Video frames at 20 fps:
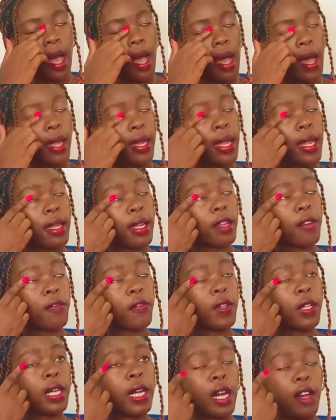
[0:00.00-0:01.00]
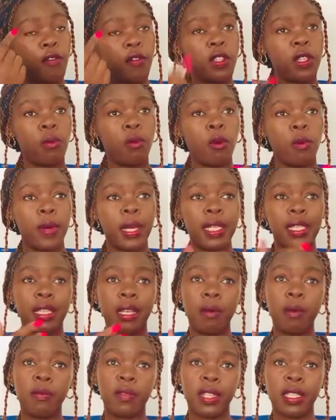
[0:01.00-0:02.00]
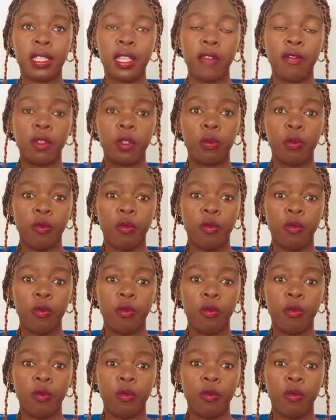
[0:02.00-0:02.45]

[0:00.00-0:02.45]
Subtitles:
and I did feel comfortable by some of the service